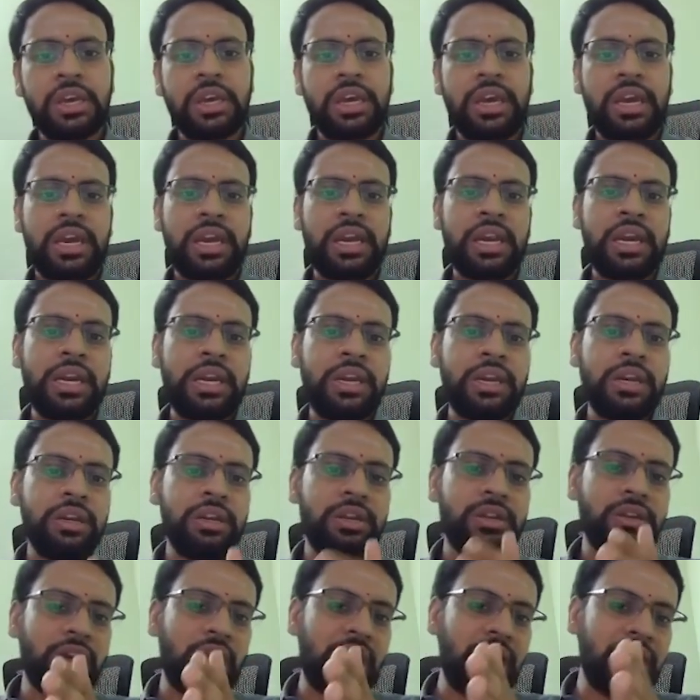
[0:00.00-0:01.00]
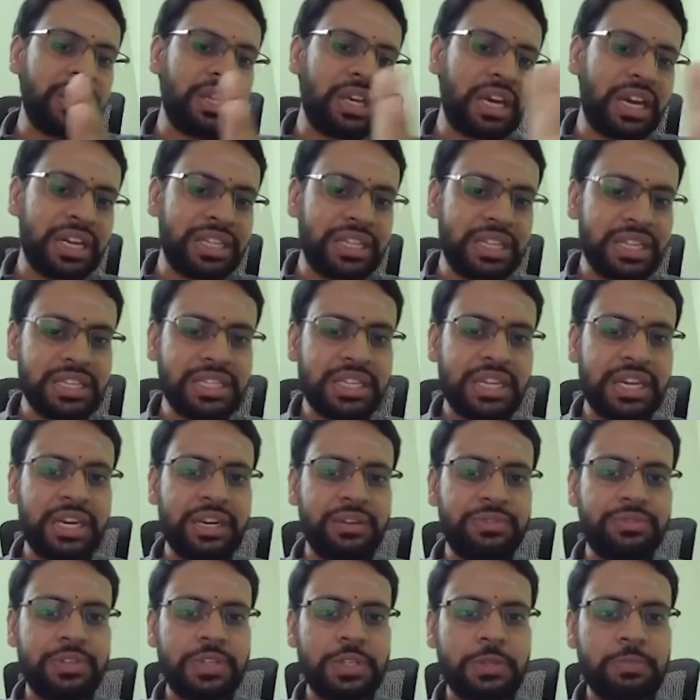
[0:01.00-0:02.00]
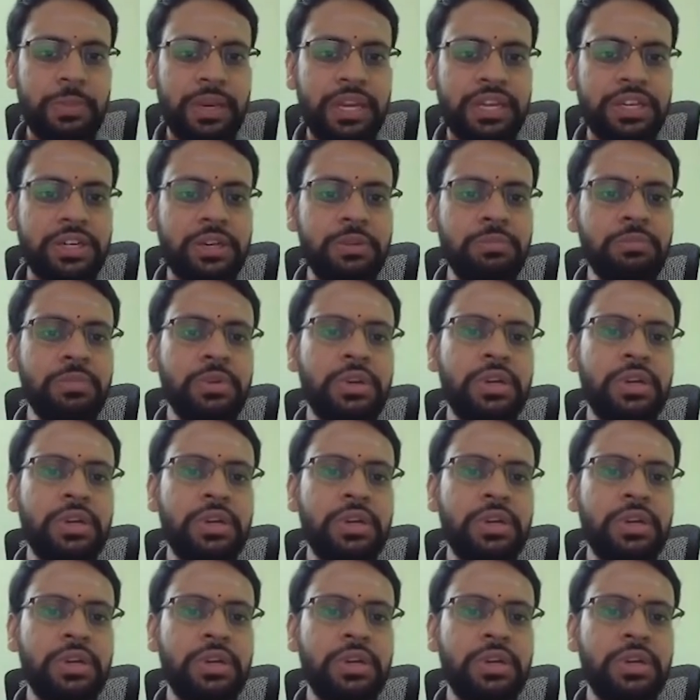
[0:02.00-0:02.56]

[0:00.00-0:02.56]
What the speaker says: And on the other side of the spectrum,